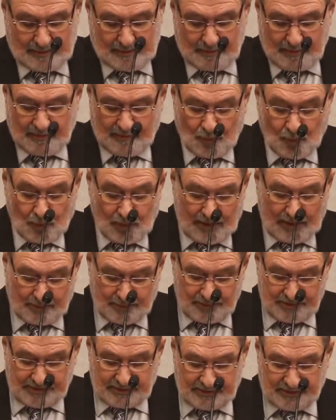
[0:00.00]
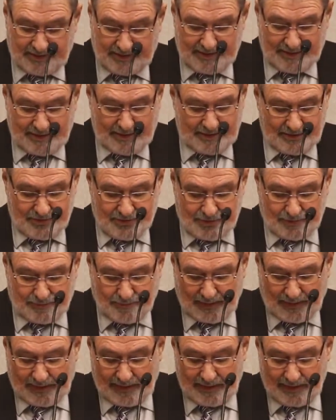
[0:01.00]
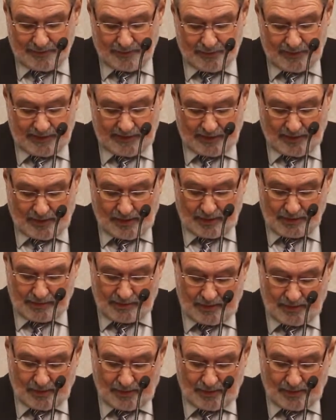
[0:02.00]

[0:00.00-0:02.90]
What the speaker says: Before I was a teenager, I had read all the